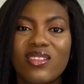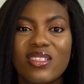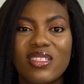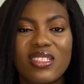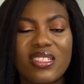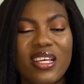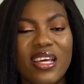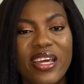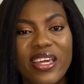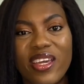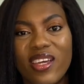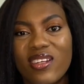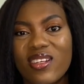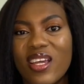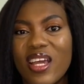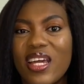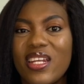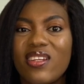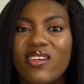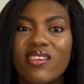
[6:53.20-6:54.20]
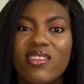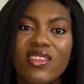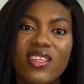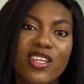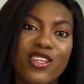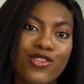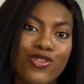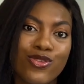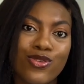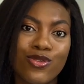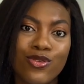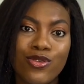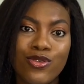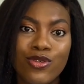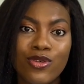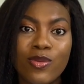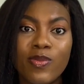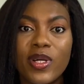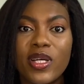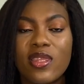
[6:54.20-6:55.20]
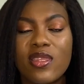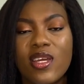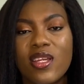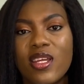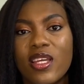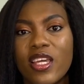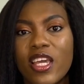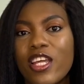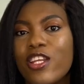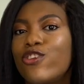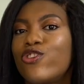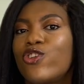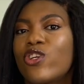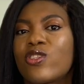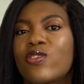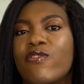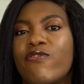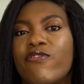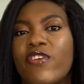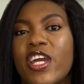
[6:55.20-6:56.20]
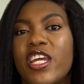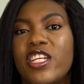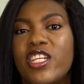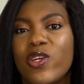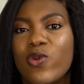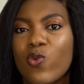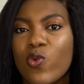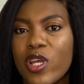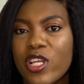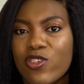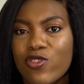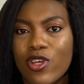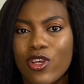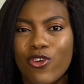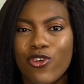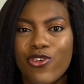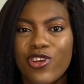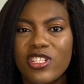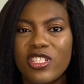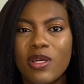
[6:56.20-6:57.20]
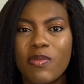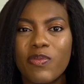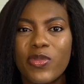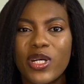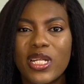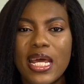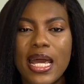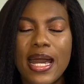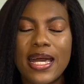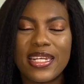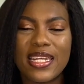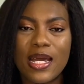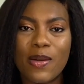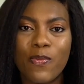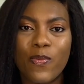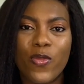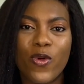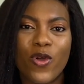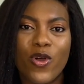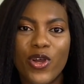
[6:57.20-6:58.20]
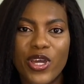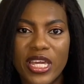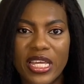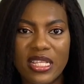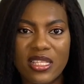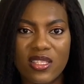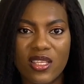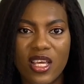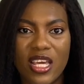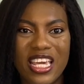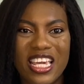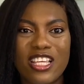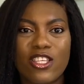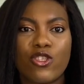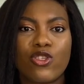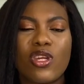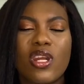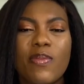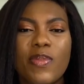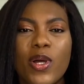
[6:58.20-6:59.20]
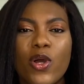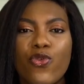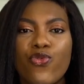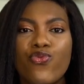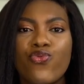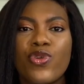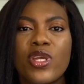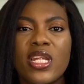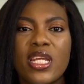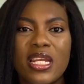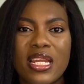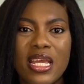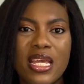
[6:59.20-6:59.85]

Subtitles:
tired kind of thing to do. But then again, you just to find a way to encourage them. But at that point, it's not about reading,